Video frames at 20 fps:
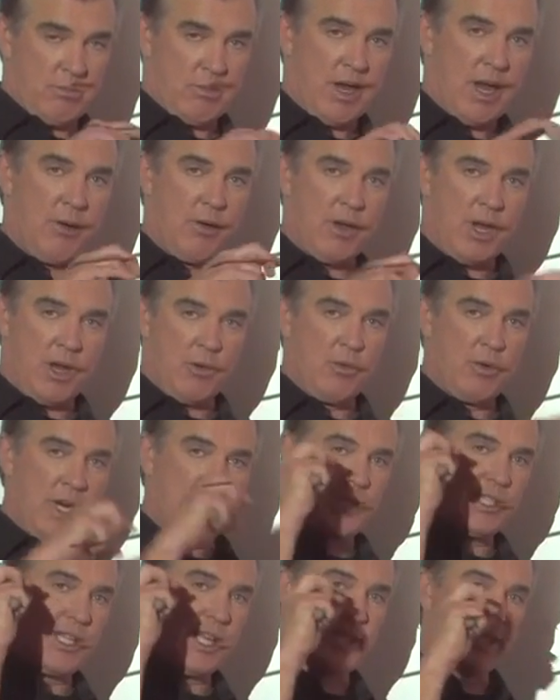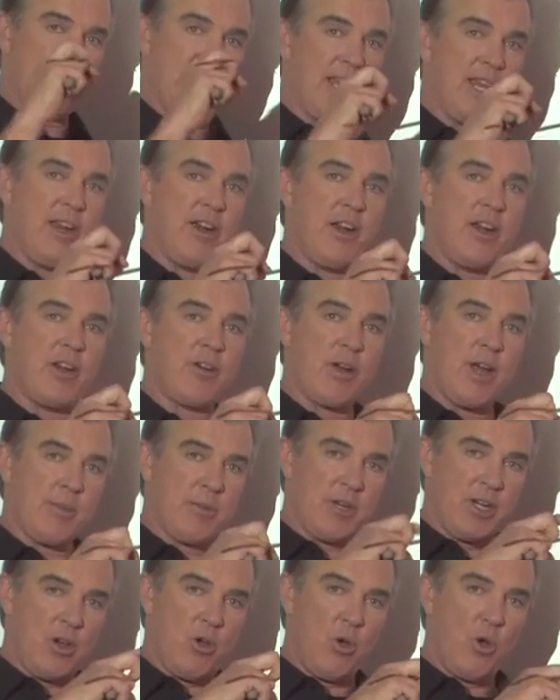I, when I set the carrier, I'm
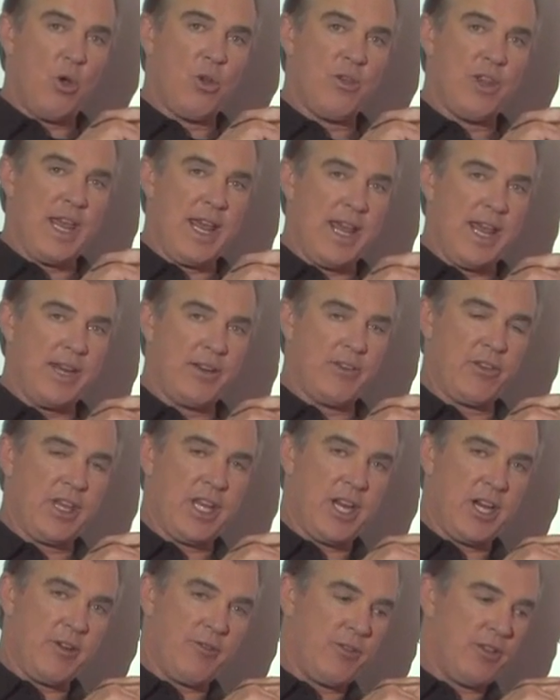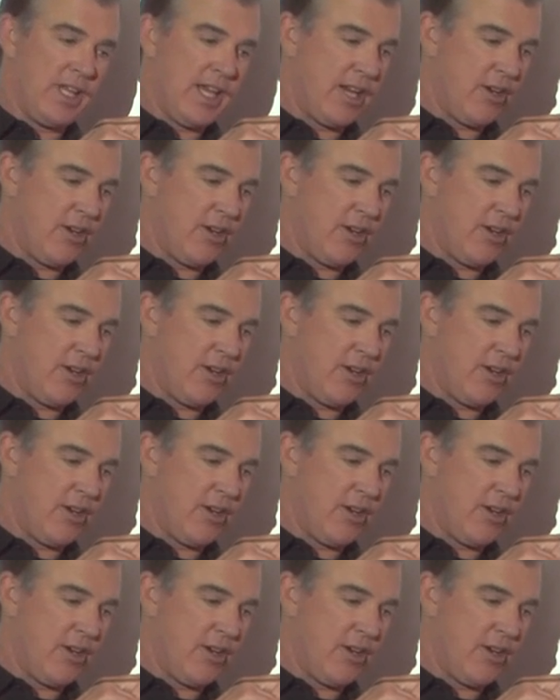going to hold the handle carefully.